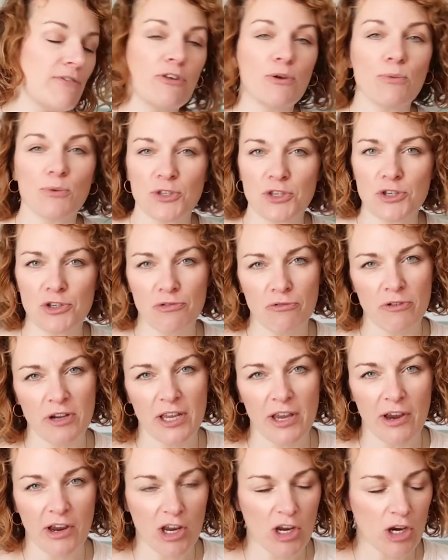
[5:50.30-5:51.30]
if you wanted to
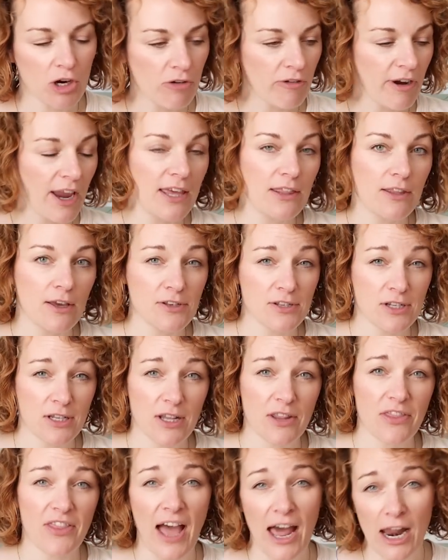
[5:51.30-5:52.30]
recreate those,
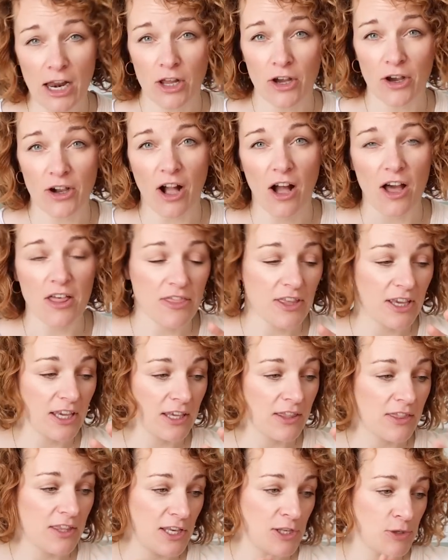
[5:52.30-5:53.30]
that look, I
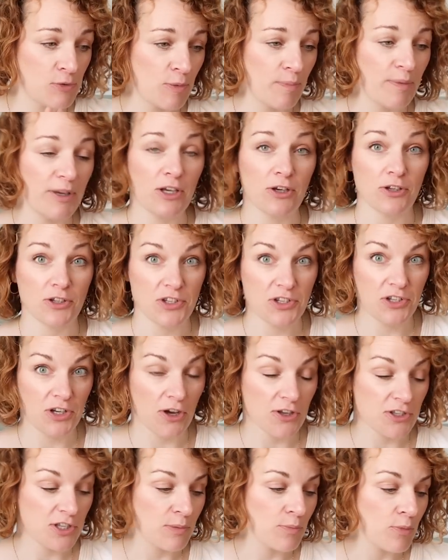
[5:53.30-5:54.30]
think these would be good
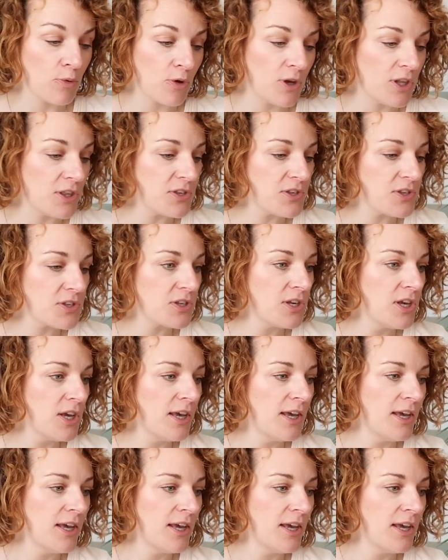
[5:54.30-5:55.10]
starting points.